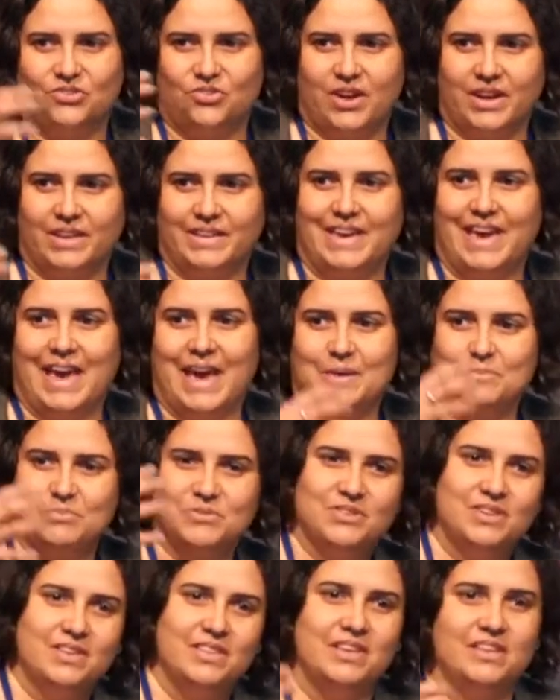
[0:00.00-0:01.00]
to try and
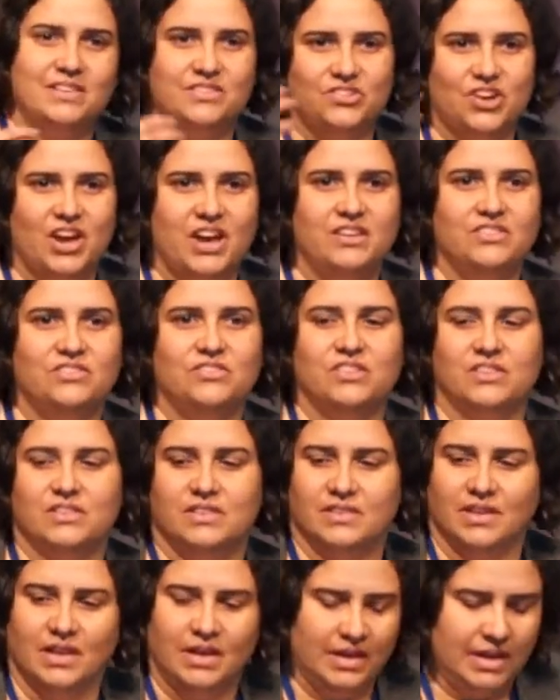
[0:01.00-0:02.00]
capture these
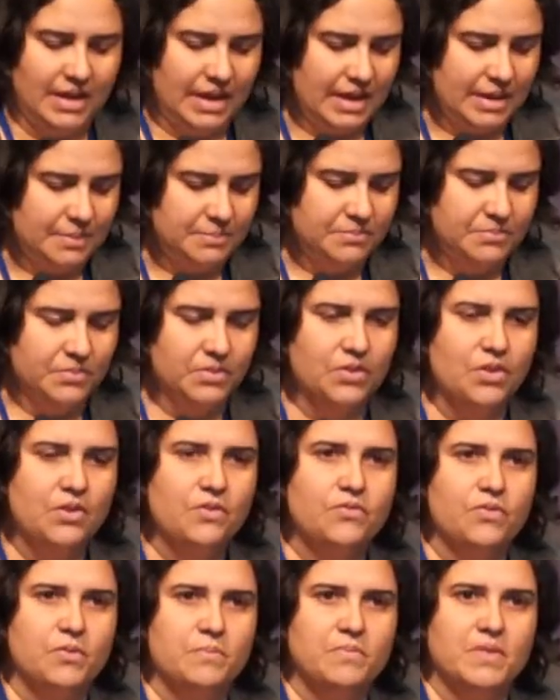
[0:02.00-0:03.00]
changes
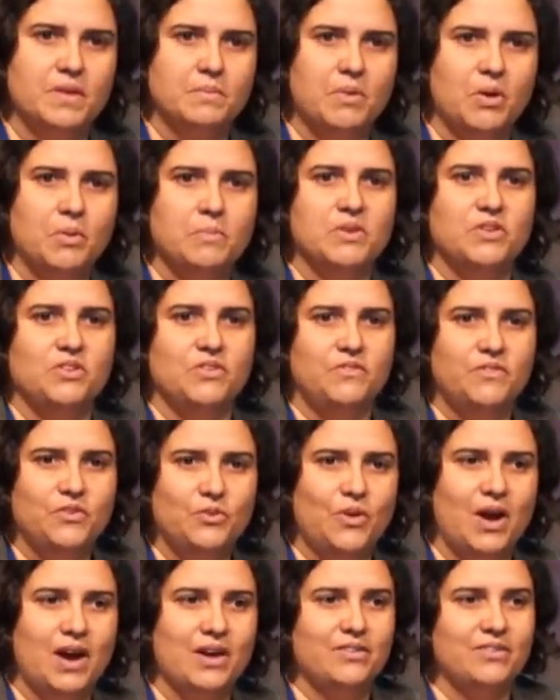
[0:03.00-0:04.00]
from the moment you
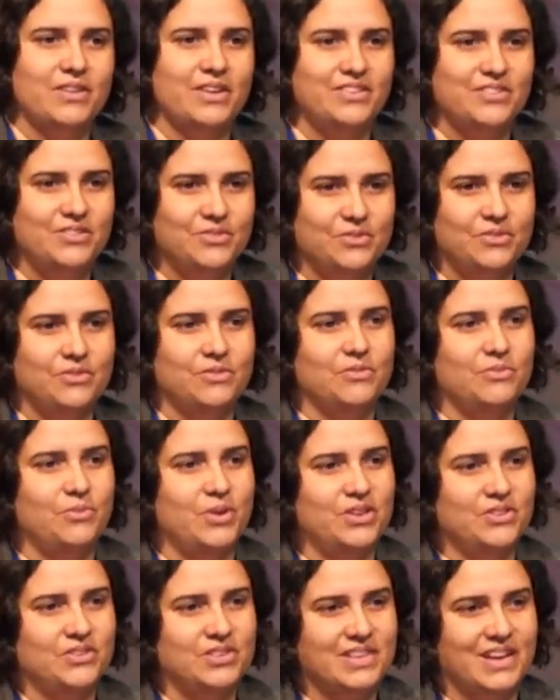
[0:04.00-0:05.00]
feel hungry to
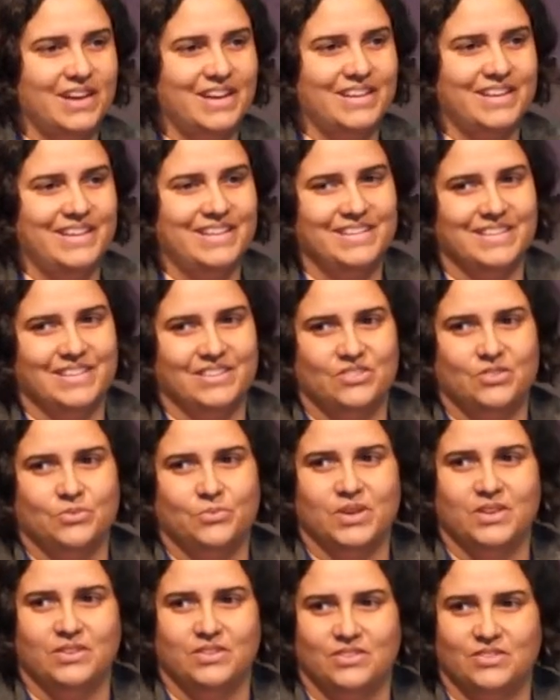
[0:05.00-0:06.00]
when you start eating to
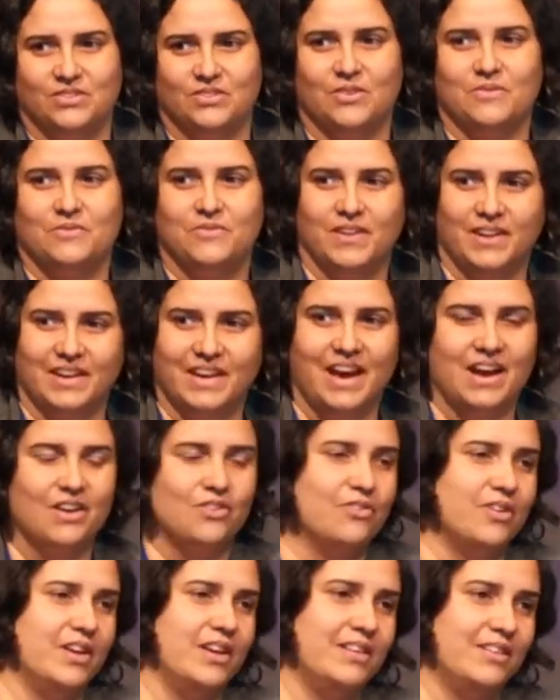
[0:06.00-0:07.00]
when you stop feeling
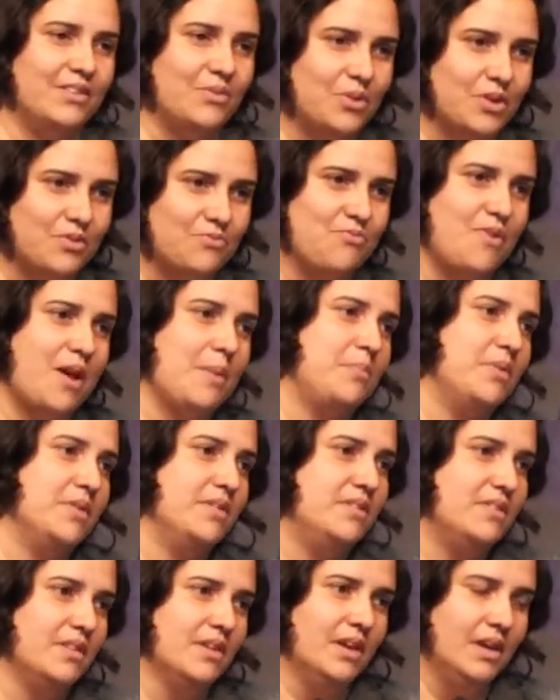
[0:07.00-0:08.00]
hungry is quite a
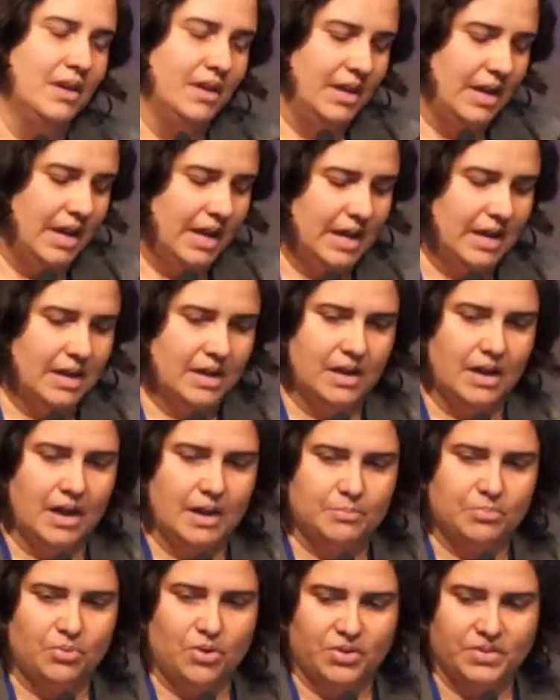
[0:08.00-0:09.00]
rapid
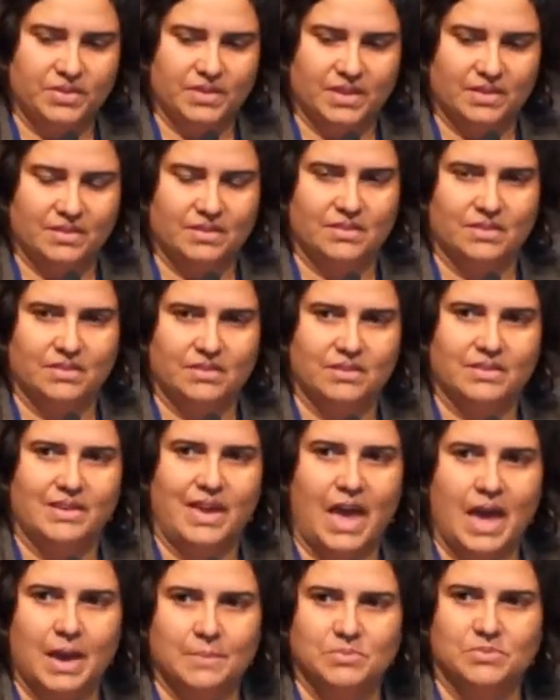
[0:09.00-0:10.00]
process. So to
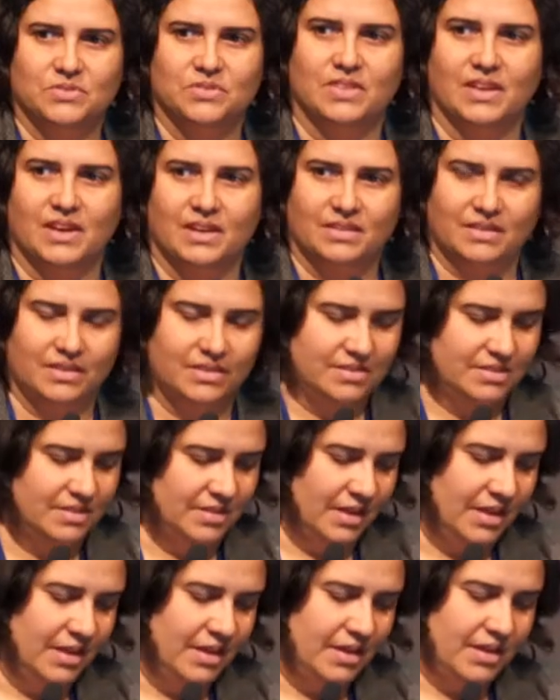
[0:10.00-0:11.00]
capture that
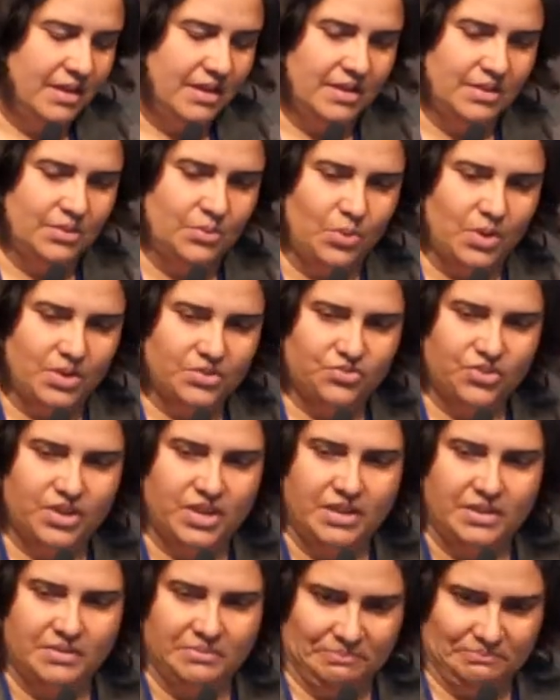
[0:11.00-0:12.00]
is quite
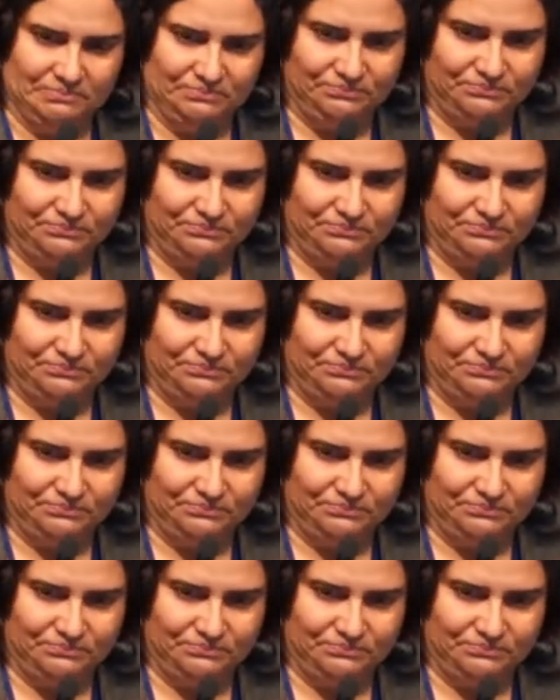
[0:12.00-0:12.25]
tricky.